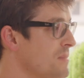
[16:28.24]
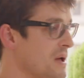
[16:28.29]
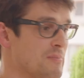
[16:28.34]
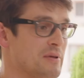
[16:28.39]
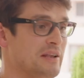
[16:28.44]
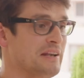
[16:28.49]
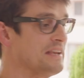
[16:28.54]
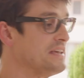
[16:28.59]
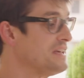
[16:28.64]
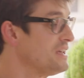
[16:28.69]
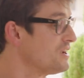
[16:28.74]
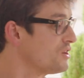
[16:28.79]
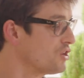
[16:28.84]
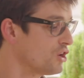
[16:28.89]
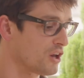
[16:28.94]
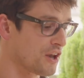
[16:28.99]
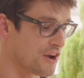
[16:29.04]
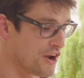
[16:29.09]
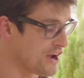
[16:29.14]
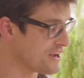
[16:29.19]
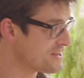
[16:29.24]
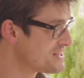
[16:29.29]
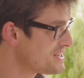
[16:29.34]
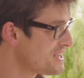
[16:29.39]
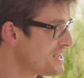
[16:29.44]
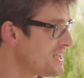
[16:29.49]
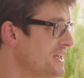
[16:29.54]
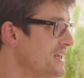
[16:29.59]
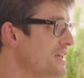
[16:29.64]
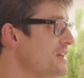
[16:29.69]
maybe legal and IT,
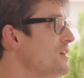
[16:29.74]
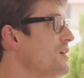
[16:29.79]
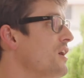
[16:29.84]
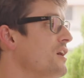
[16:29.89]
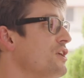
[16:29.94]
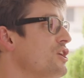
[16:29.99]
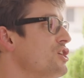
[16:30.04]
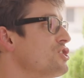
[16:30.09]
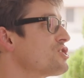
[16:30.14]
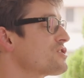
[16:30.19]
you know,